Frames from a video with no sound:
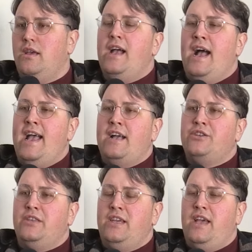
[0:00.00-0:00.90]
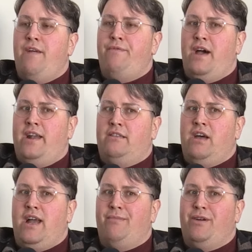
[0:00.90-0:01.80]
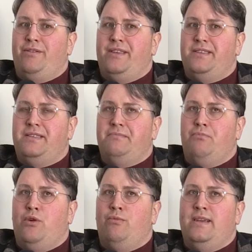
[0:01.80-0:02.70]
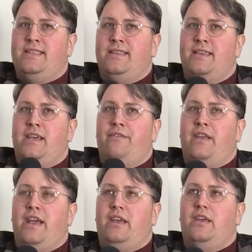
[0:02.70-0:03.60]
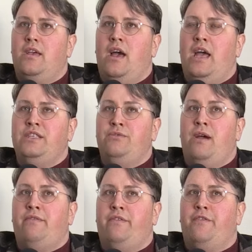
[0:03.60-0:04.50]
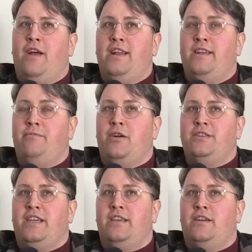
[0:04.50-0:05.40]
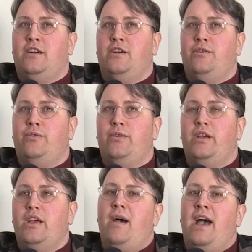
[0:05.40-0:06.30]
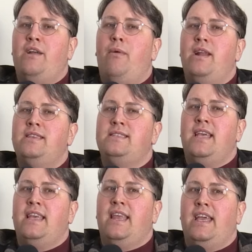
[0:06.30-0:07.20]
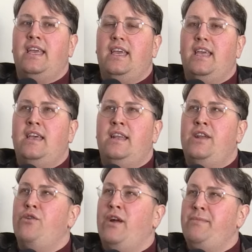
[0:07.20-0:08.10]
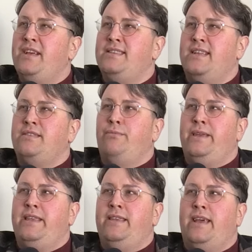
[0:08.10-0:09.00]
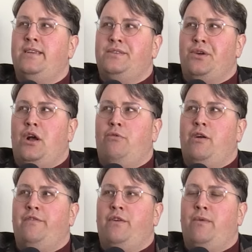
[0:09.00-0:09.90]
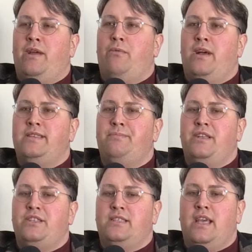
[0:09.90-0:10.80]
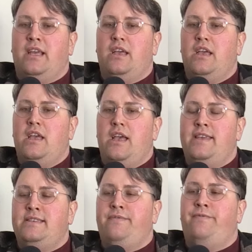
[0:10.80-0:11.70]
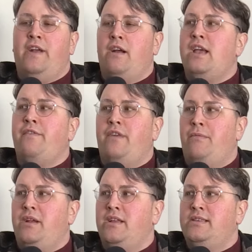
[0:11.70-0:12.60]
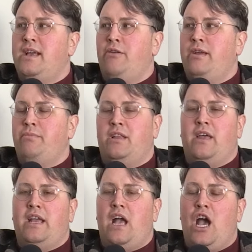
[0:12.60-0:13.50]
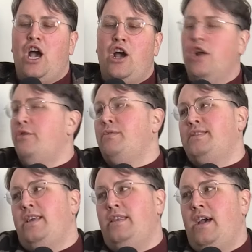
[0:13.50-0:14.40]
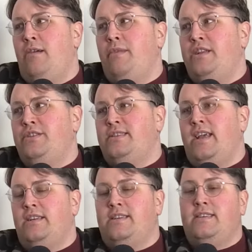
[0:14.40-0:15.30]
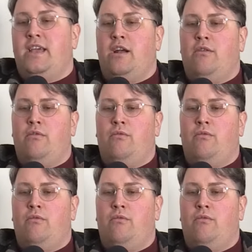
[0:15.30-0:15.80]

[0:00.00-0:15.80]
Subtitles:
I actually have thought a lot about this more recently of like, I do have a friend in particular who I don't want to say like it annoyed me because that's a really like a strong word for what it was, but just like is very effeminate sounding, but like 100% them, and just like doesn't care